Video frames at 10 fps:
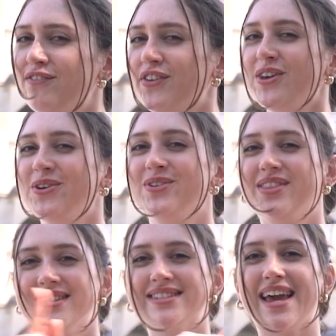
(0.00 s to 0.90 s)
for you,
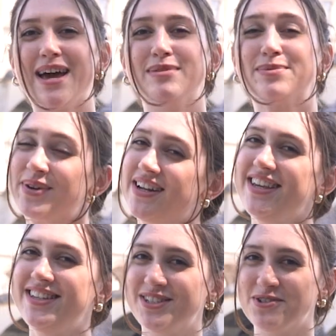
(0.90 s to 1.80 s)
this scam is pretty
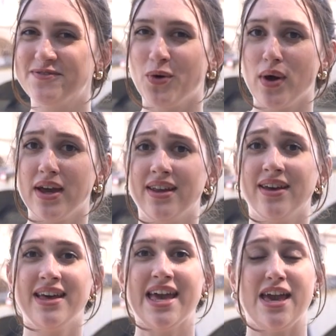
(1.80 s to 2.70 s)
easy to avoid.
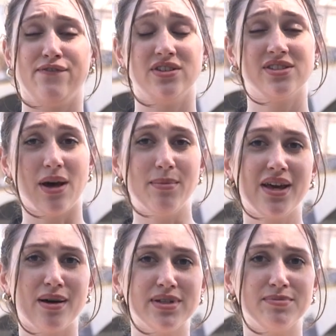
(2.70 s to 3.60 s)
If somebody
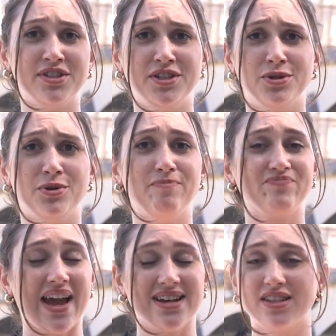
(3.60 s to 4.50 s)
comes up to you
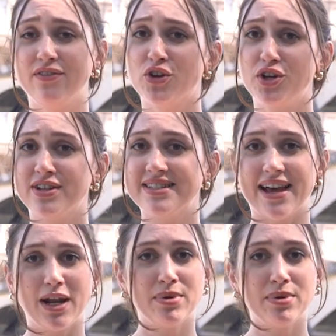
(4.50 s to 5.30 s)
asking for you to sign a